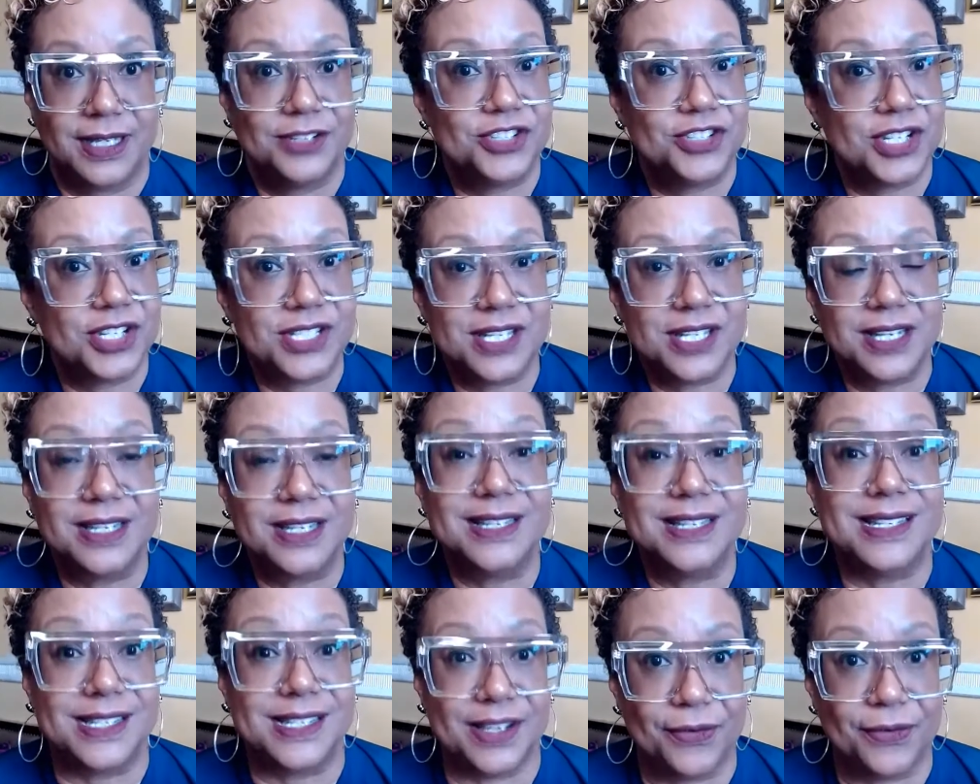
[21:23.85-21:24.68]
just
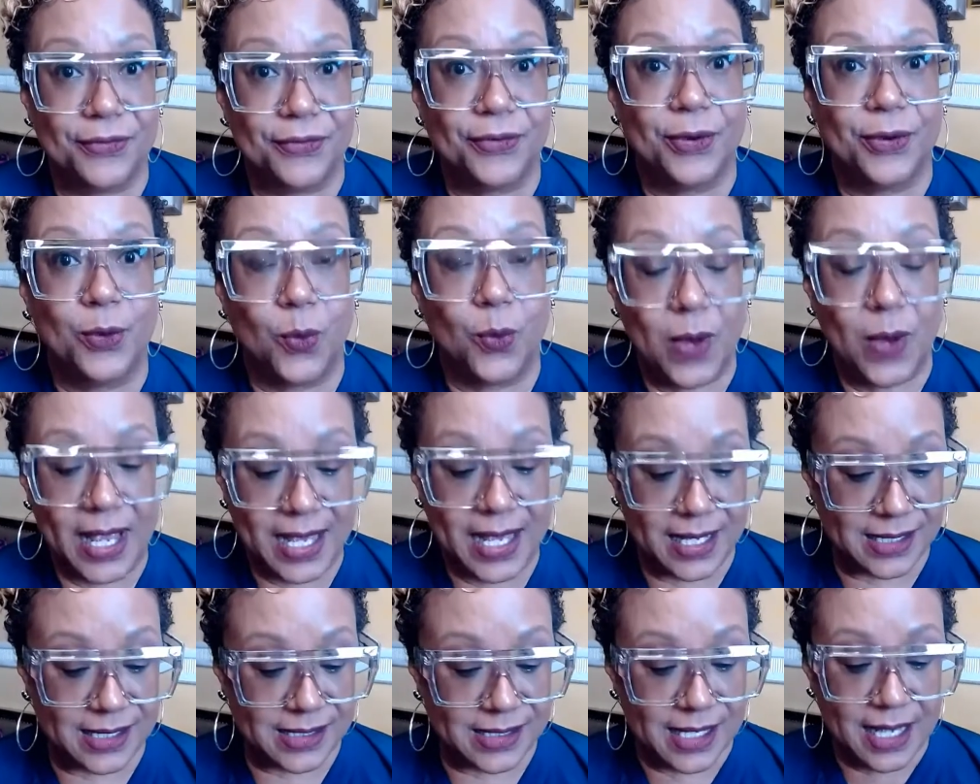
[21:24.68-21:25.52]
in different
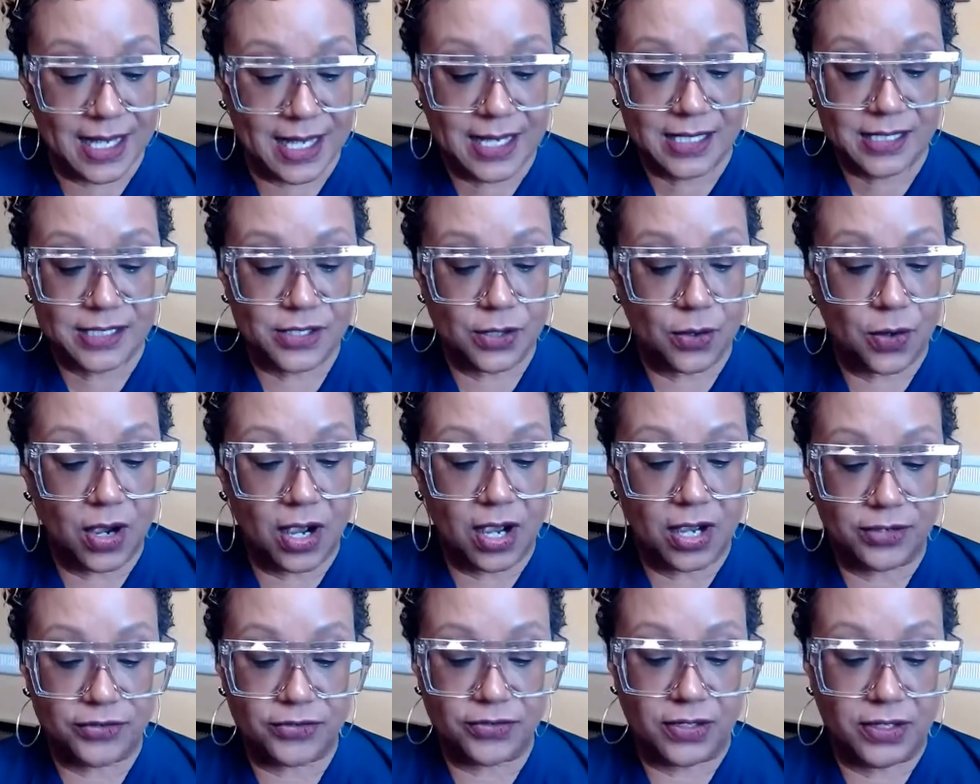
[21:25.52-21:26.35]
ways. So,
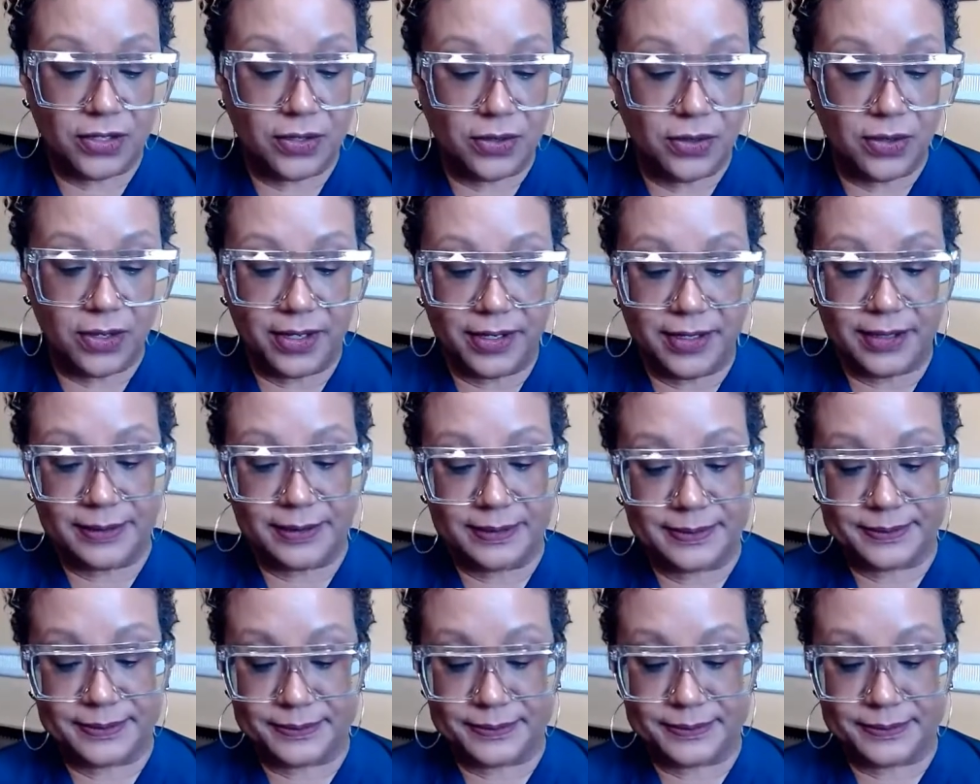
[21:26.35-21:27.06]
Audre Lorde,